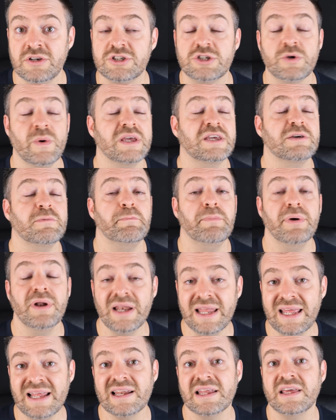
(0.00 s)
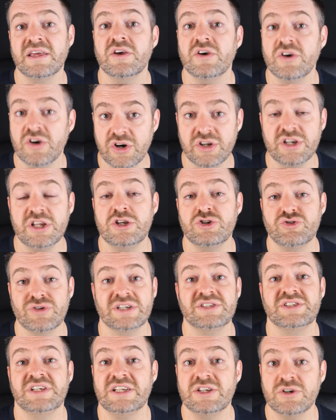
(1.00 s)
to a completely
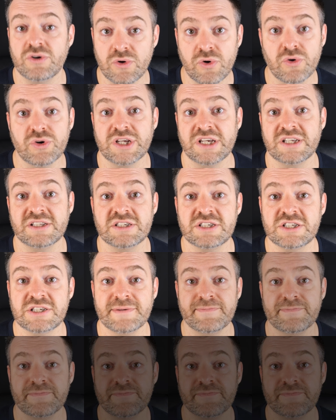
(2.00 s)
uninterested audience.